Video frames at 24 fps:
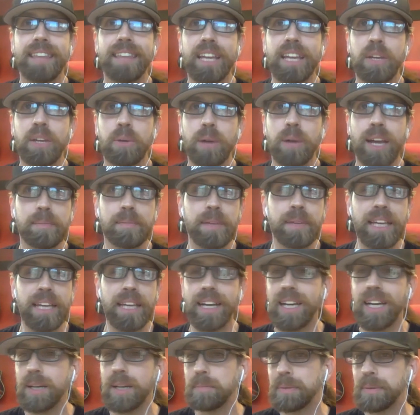They crack
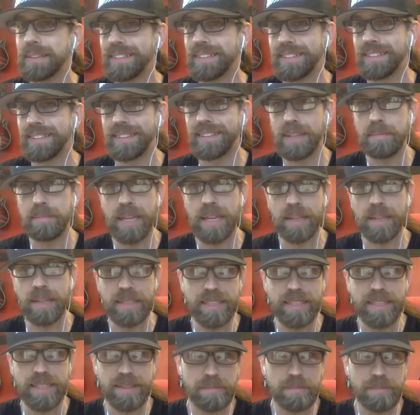me up. They make
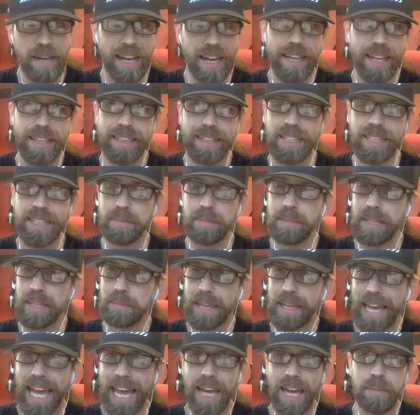me smile. They make
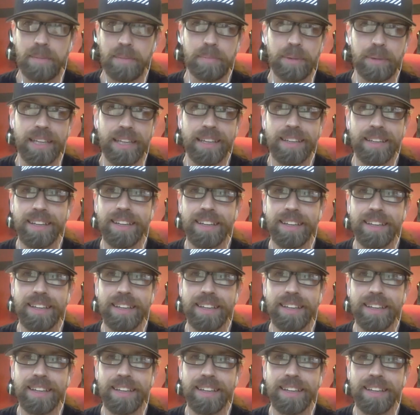me happy.